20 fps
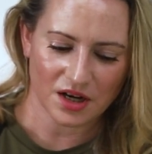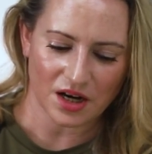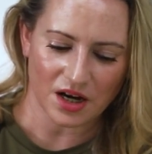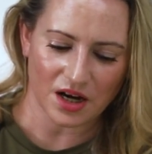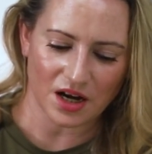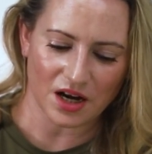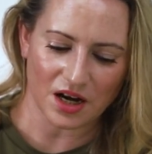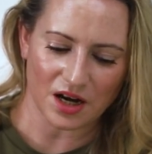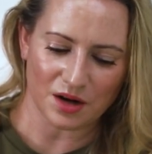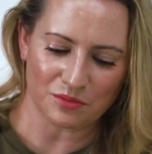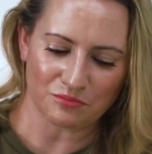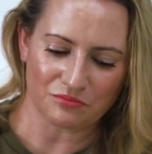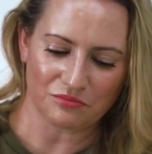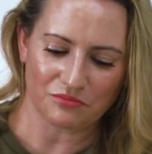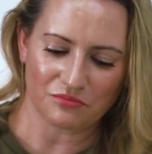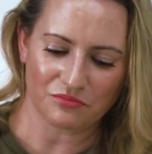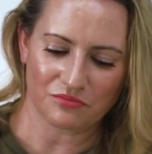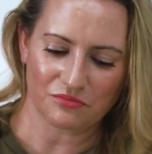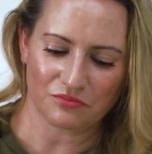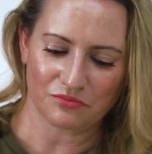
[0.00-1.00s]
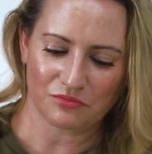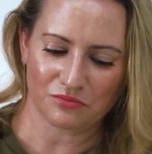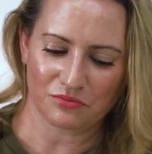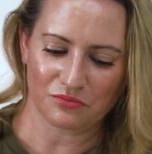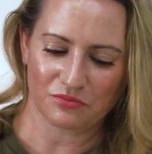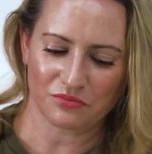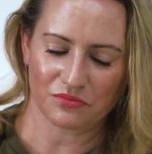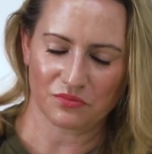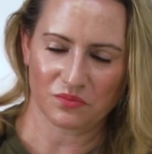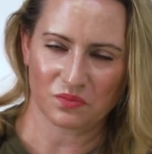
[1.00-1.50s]
Um,
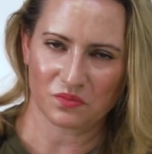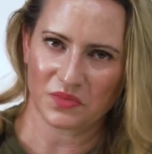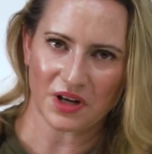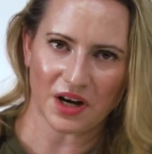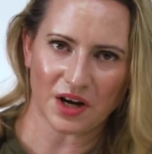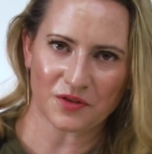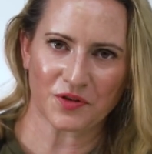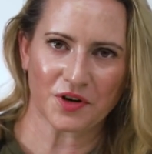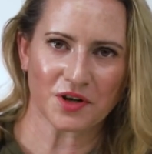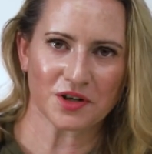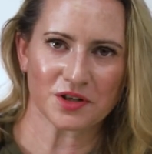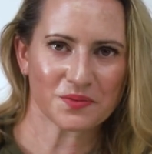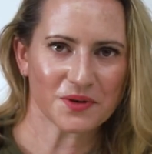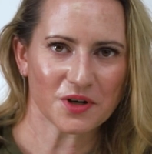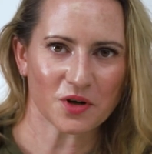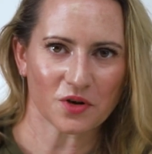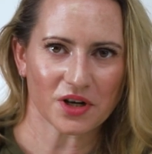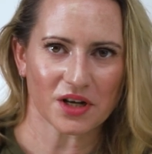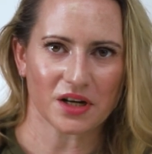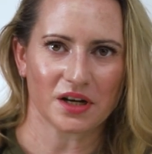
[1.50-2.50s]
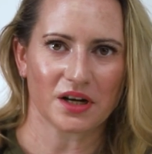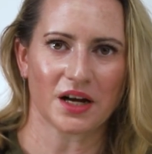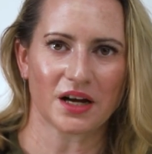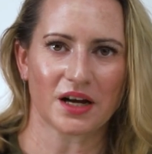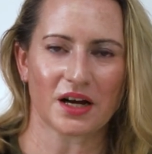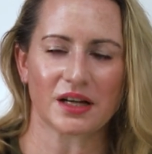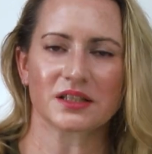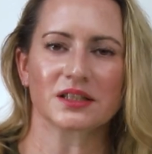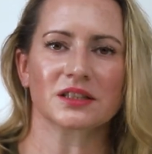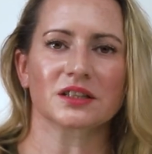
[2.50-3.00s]
I found it to be okay.
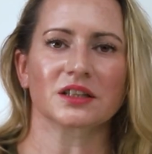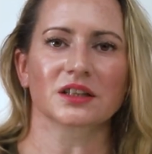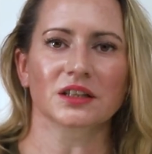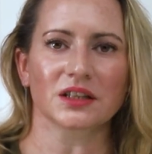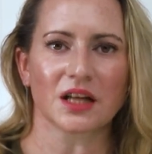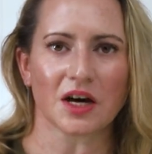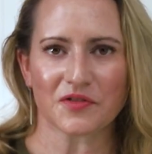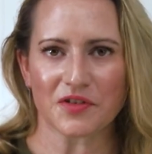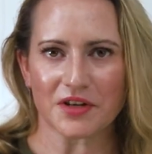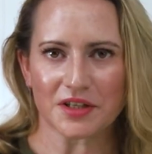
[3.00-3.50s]
I, I didn't love